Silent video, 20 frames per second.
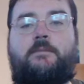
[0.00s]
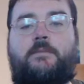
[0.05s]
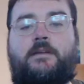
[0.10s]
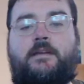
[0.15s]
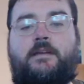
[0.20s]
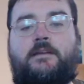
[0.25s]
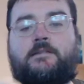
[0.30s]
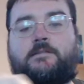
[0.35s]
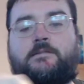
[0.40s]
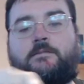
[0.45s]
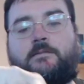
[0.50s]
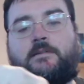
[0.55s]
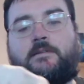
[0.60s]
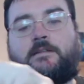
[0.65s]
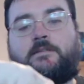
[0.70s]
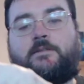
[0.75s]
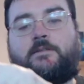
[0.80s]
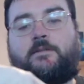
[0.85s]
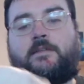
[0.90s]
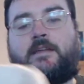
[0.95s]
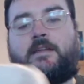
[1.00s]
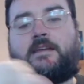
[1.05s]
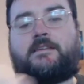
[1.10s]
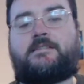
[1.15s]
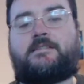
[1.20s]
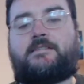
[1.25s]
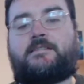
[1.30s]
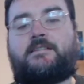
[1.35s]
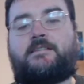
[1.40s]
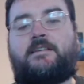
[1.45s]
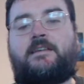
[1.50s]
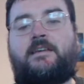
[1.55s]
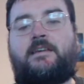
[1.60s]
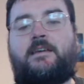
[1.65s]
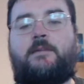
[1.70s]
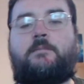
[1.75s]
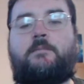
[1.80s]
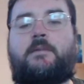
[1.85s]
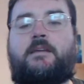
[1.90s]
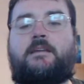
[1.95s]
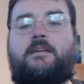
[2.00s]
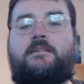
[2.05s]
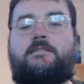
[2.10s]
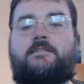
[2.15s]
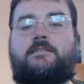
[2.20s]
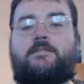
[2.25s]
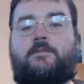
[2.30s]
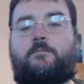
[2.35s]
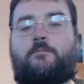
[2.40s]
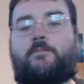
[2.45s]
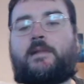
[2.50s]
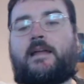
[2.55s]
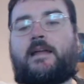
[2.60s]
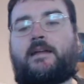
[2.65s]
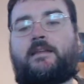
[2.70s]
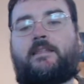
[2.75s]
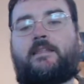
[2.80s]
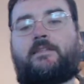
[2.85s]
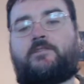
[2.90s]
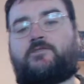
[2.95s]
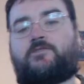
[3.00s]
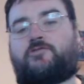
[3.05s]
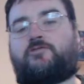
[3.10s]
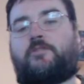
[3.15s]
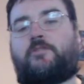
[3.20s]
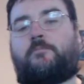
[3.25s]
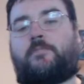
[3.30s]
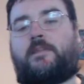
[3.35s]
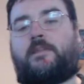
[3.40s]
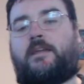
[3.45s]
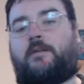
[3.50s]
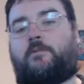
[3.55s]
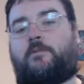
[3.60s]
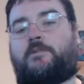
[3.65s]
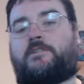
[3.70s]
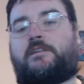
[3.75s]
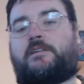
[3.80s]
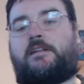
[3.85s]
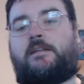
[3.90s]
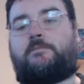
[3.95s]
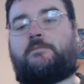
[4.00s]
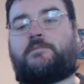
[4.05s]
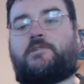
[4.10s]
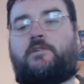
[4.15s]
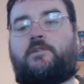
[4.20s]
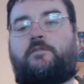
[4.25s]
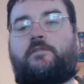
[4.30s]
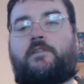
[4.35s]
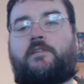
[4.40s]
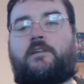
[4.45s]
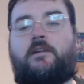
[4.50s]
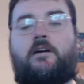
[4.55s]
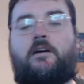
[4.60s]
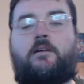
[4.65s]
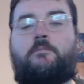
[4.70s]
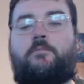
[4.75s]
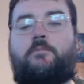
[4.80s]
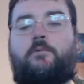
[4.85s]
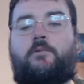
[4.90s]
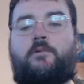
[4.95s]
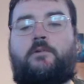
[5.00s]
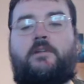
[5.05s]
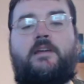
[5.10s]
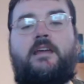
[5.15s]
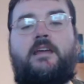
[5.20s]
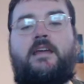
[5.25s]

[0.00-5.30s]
case, when I do this, because it's got black strip there which clips over the cardboard.